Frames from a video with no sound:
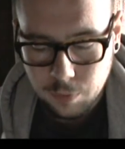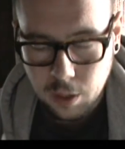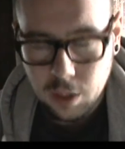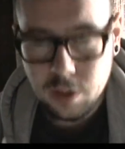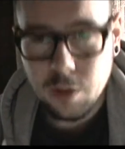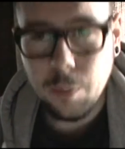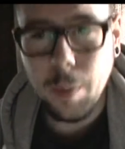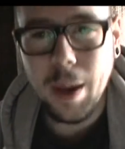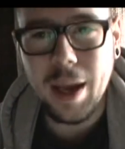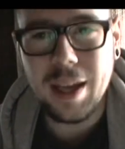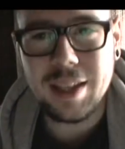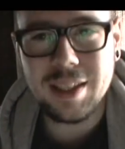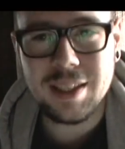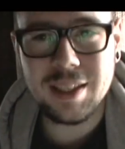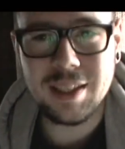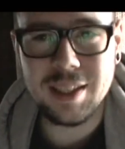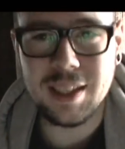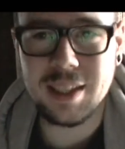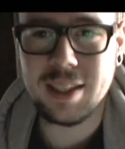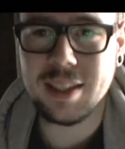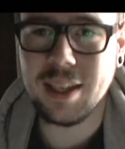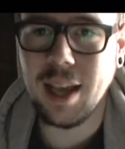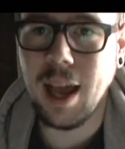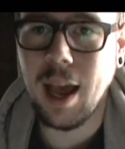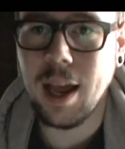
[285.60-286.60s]
it's about a
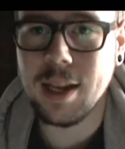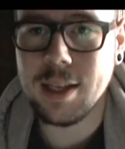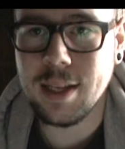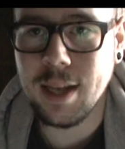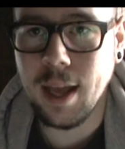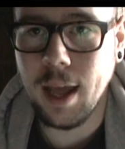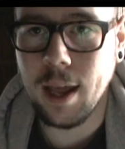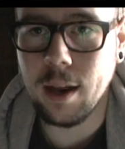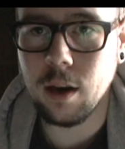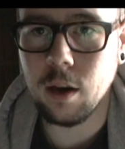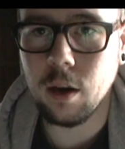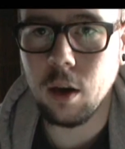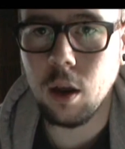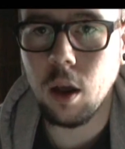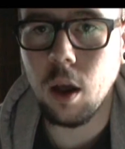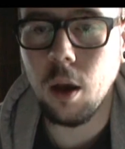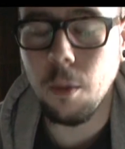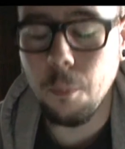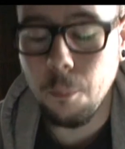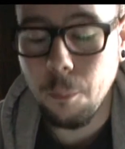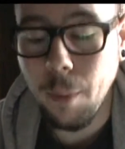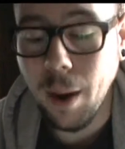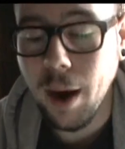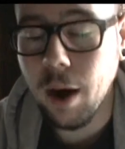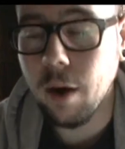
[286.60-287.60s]
6 out of 10.
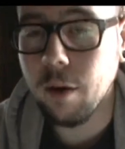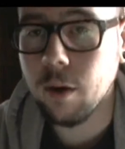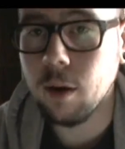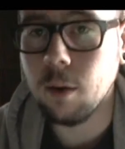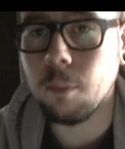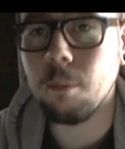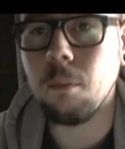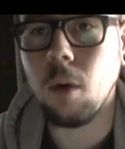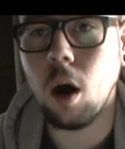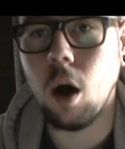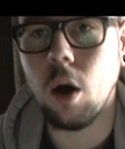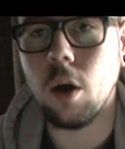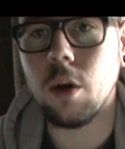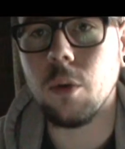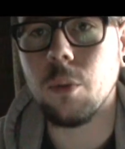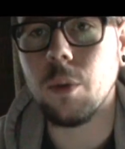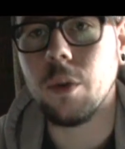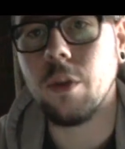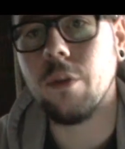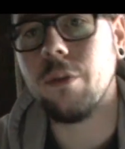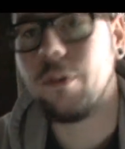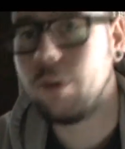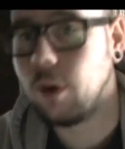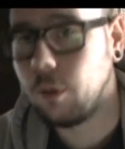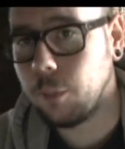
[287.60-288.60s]
Bearing in mind
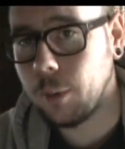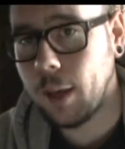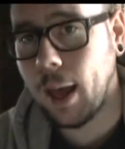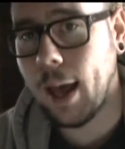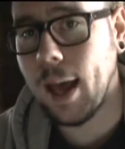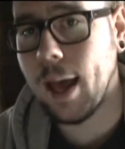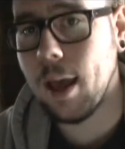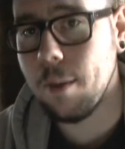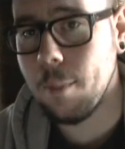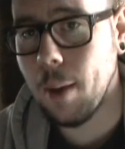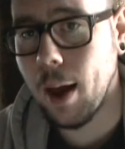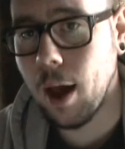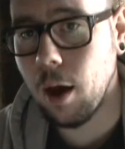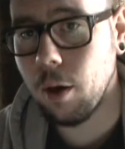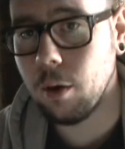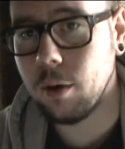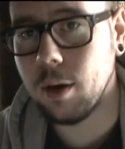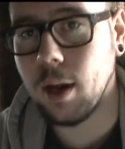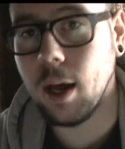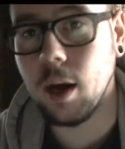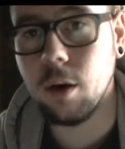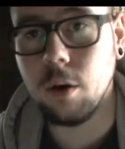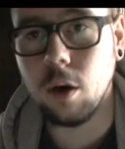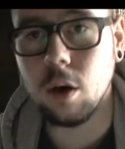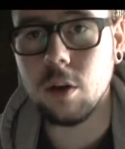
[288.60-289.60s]
when the film came out.
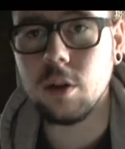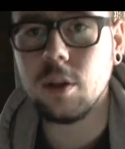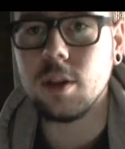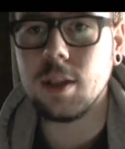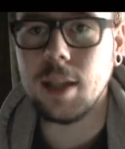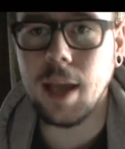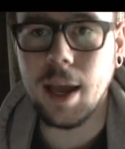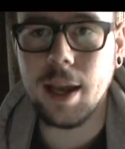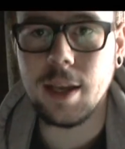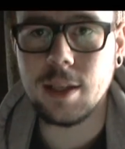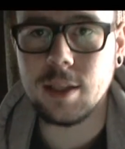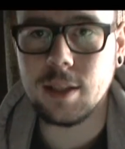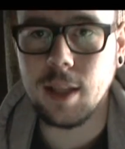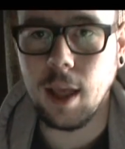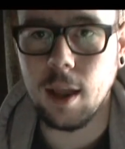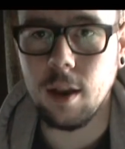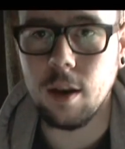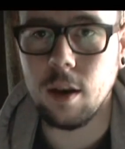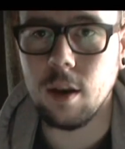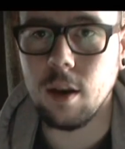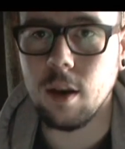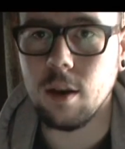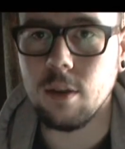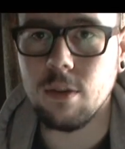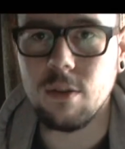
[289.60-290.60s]
Now, on today's
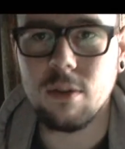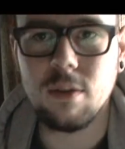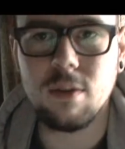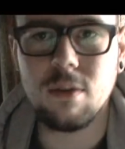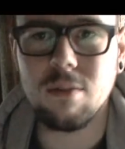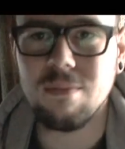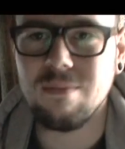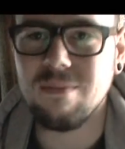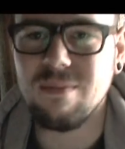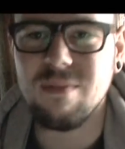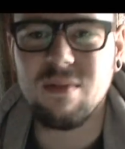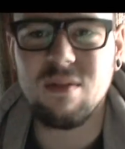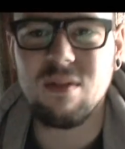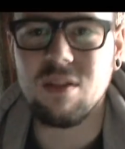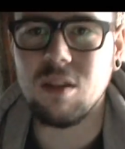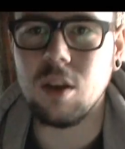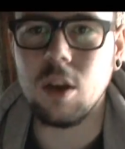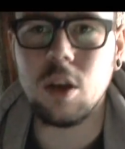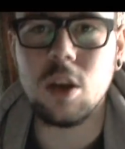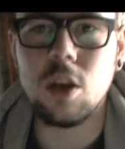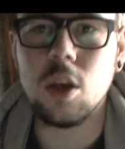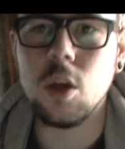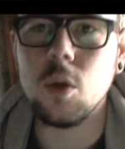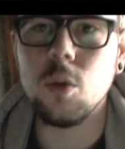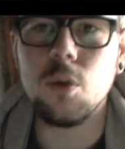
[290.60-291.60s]
standards,
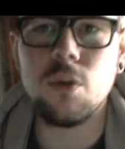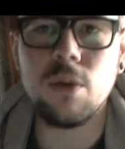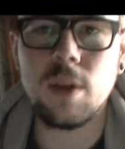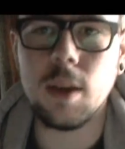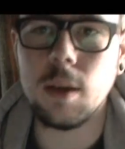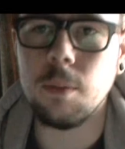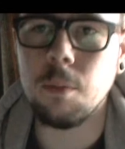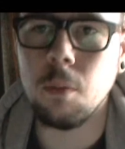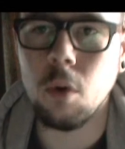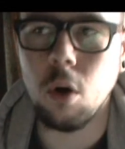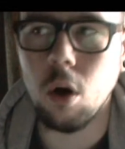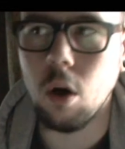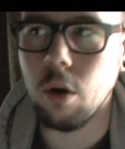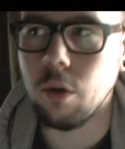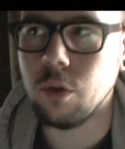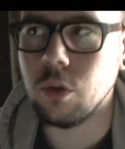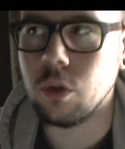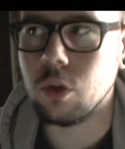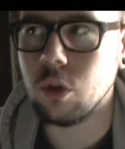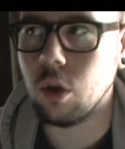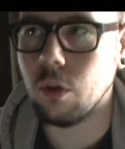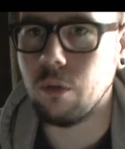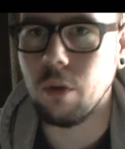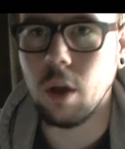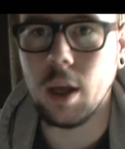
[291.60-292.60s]
you see more in
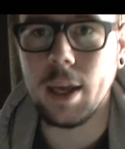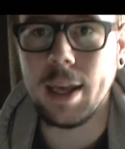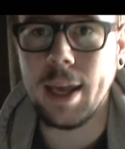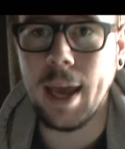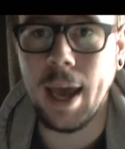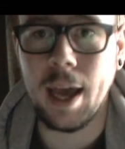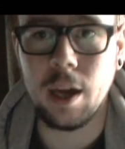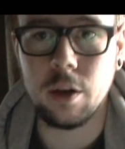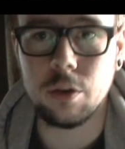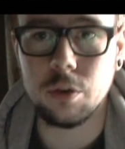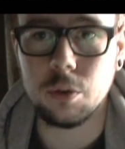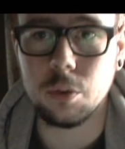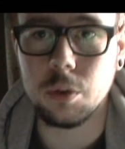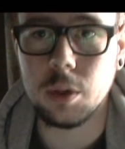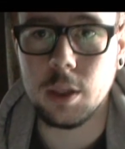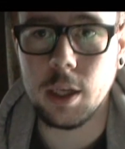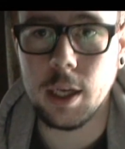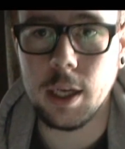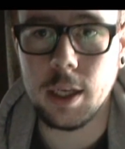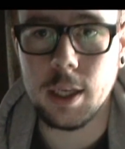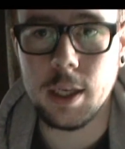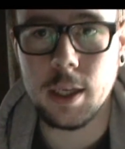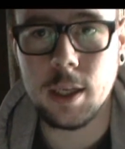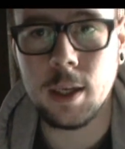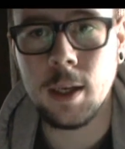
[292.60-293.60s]
sort of like
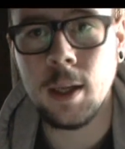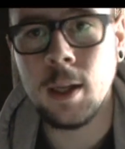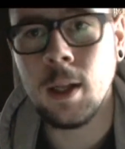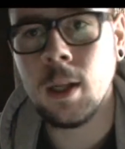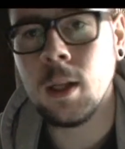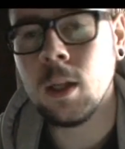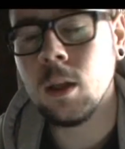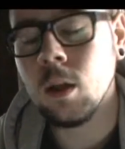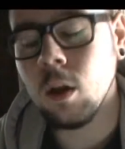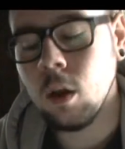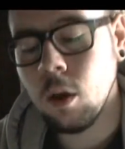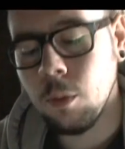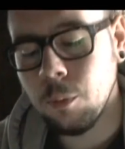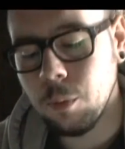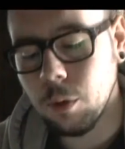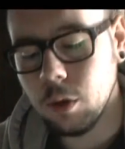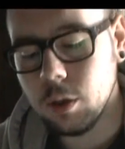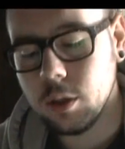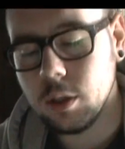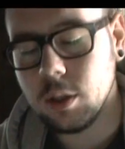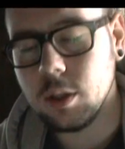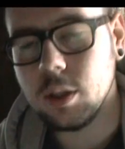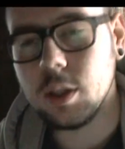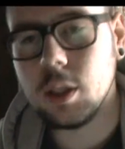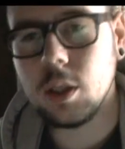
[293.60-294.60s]
Casualty.
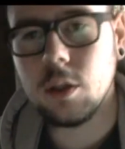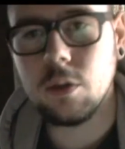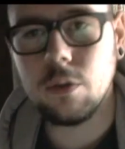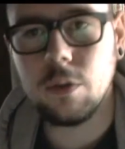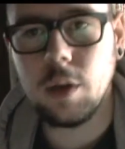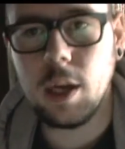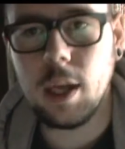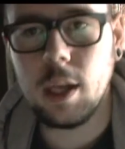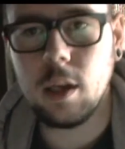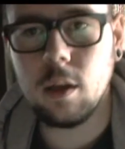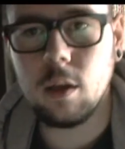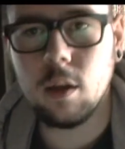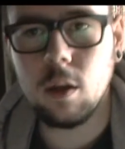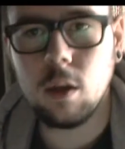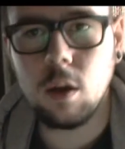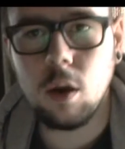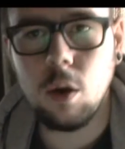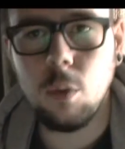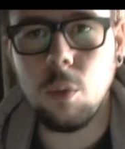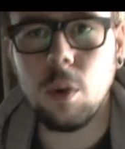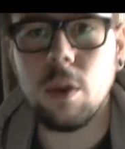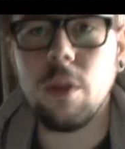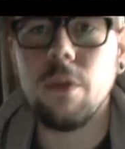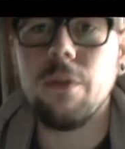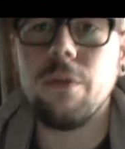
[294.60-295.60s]
But considering
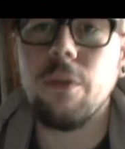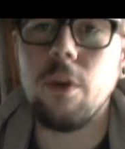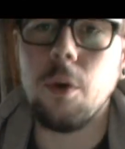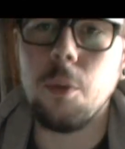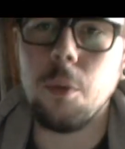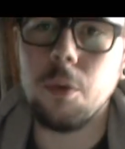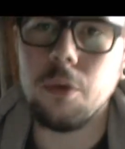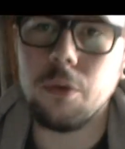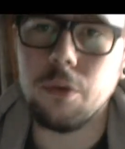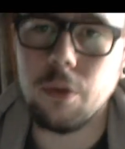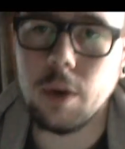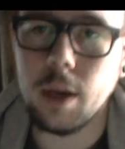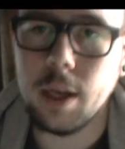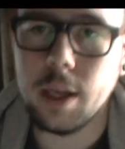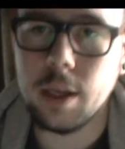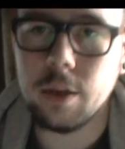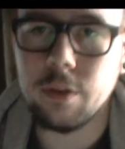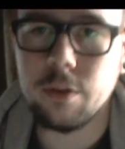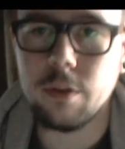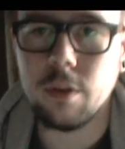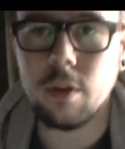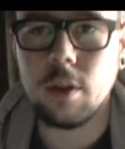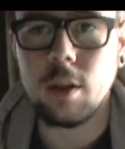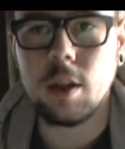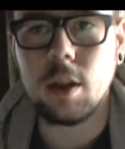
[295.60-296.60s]
when the film was
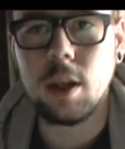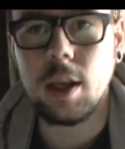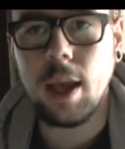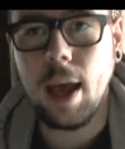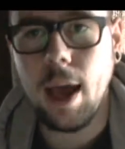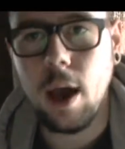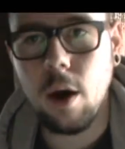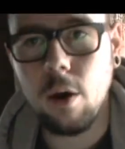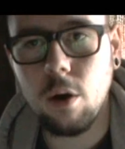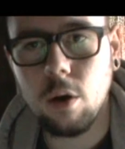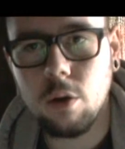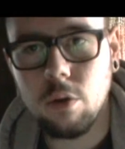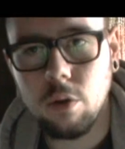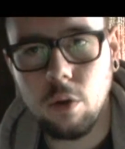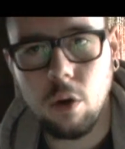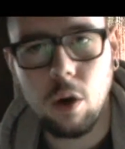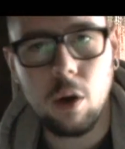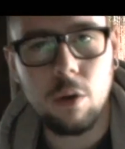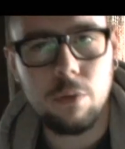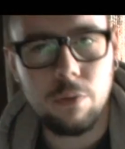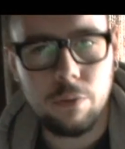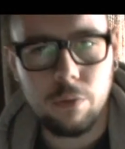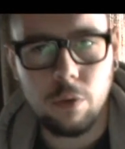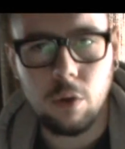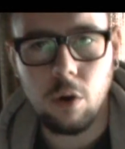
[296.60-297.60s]
released and the
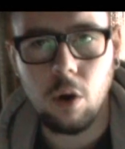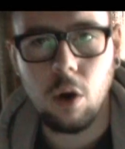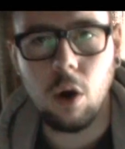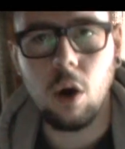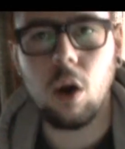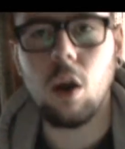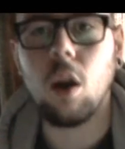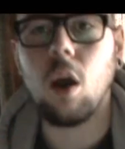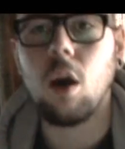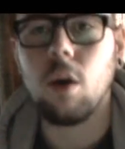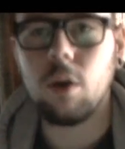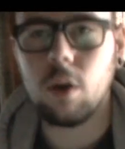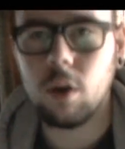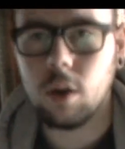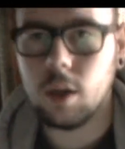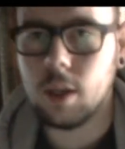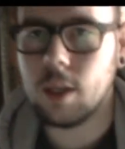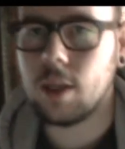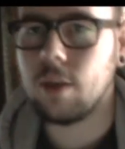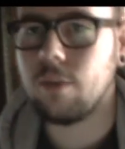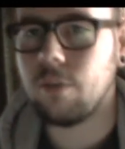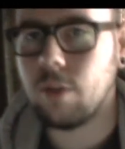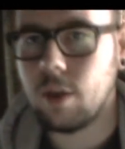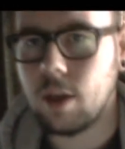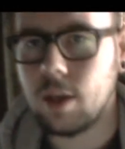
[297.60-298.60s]
outcry for it all, I'm going
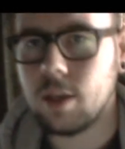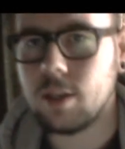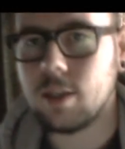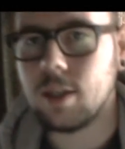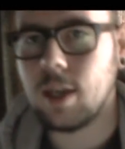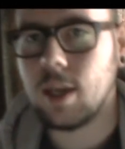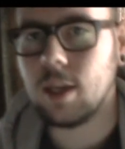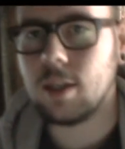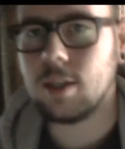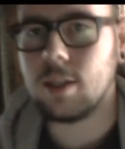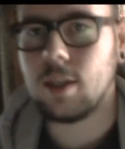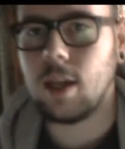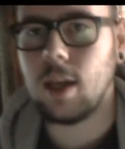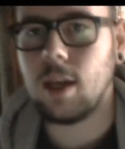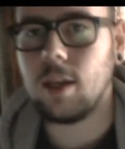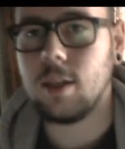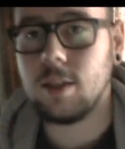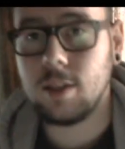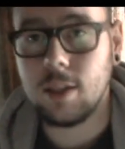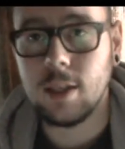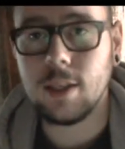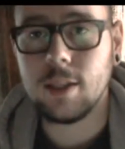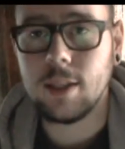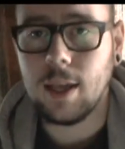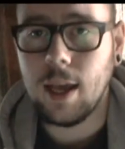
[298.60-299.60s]
to give it a 6
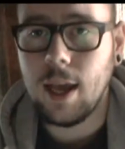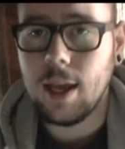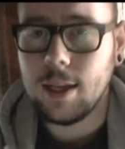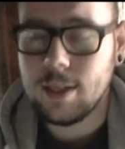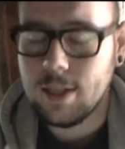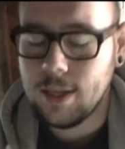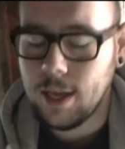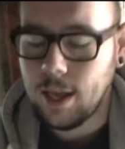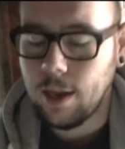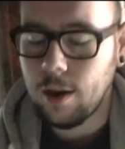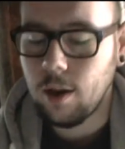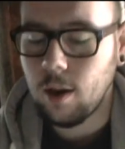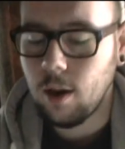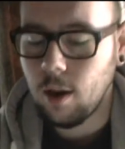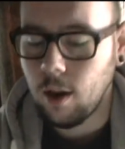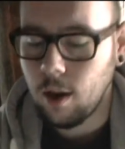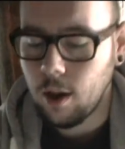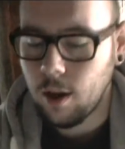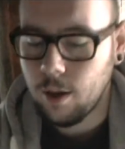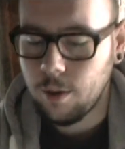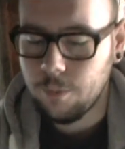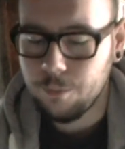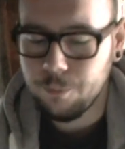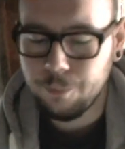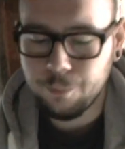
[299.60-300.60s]
out of
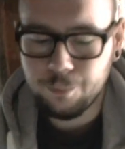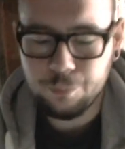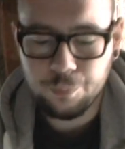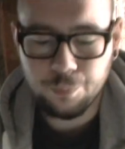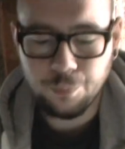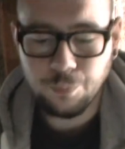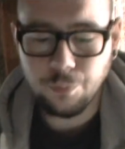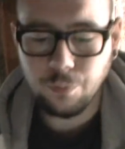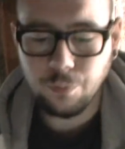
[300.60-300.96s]
10.